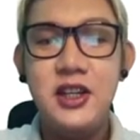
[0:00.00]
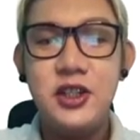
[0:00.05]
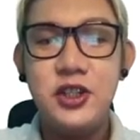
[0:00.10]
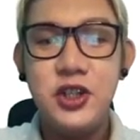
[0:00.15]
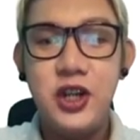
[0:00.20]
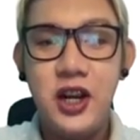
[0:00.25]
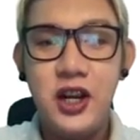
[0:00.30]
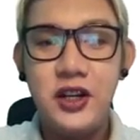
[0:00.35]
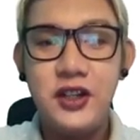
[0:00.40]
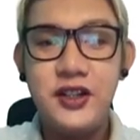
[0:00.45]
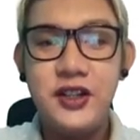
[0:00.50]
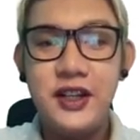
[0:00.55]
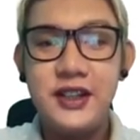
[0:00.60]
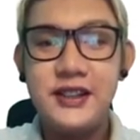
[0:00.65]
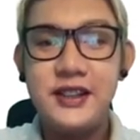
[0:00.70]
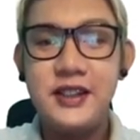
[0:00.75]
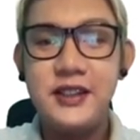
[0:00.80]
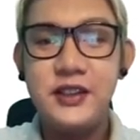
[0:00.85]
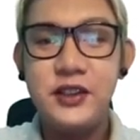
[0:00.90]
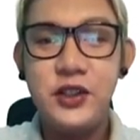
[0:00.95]

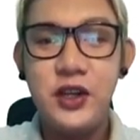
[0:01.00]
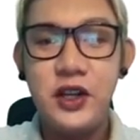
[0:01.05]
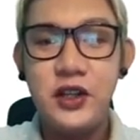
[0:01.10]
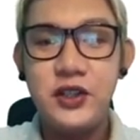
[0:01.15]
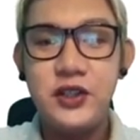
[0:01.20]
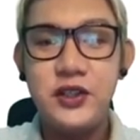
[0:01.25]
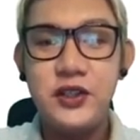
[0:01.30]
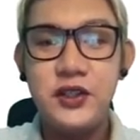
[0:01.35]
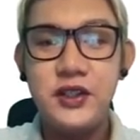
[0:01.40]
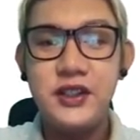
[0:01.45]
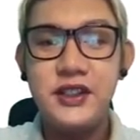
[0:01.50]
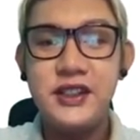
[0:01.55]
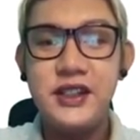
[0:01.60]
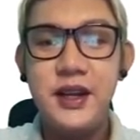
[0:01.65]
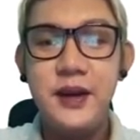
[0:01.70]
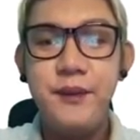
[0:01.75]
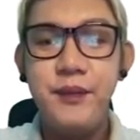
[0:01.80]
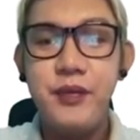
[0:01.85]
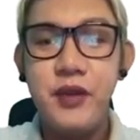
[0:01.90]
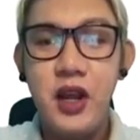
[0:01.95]
charges, and structures
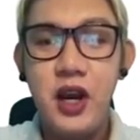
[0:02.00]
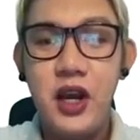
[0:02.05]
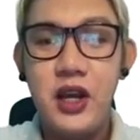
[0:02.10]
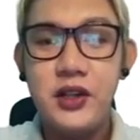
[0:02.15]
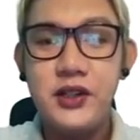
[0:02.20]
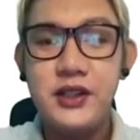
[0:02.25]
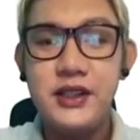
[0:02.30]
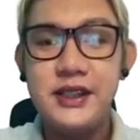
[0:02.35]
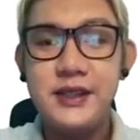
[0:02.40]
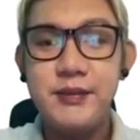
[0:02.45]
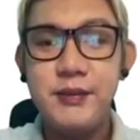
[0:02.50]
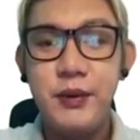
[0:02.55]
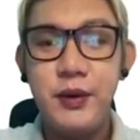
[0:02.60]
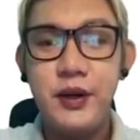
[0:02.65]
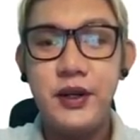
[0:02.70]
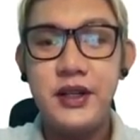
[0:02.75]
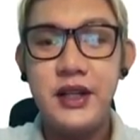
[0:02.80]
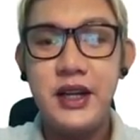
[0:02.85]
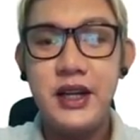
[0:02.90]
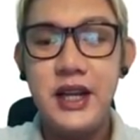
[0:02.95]
are
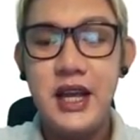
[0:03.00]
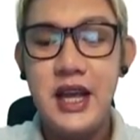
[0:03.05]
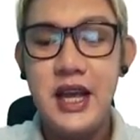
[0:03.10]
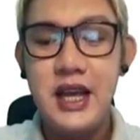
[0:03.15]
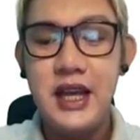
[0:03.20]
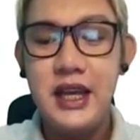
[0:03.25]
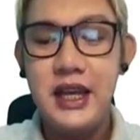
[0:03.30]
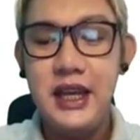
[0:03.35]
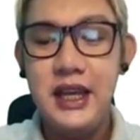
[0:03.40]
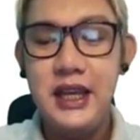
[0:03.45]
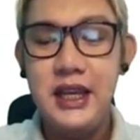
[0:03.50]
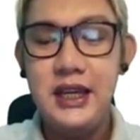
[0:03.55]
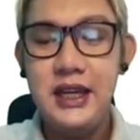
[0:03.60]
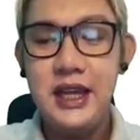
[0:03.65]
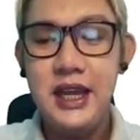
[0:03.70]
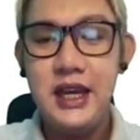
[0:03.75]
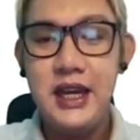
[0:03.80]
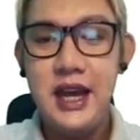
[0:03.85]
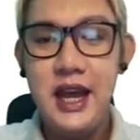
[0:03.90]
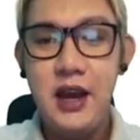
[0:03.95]
transported
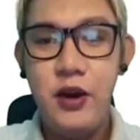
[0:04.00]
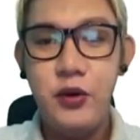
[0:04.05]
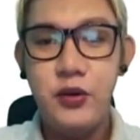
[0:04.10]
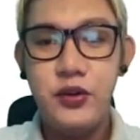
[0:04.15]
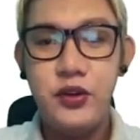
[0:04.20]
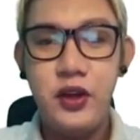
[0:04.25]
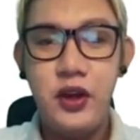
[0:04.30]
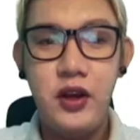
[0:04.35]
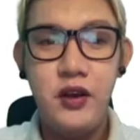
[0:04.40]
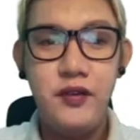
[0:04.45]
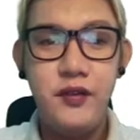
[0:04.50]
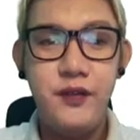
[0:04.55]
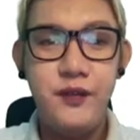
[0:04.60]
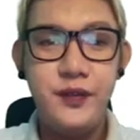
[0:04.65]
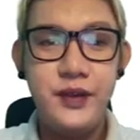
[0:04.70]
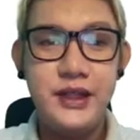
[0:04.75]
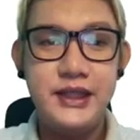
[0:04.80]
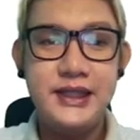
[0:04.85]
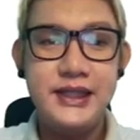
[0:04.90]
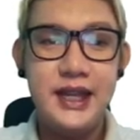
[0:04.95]
in and out of
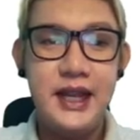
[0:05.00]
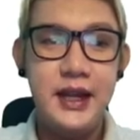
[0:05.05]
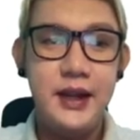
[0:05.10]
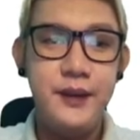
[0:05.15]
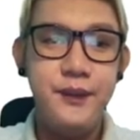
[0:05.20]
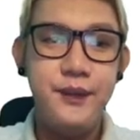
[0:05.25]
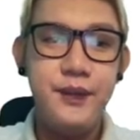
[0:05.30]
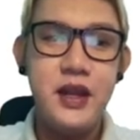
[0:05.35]
the cell.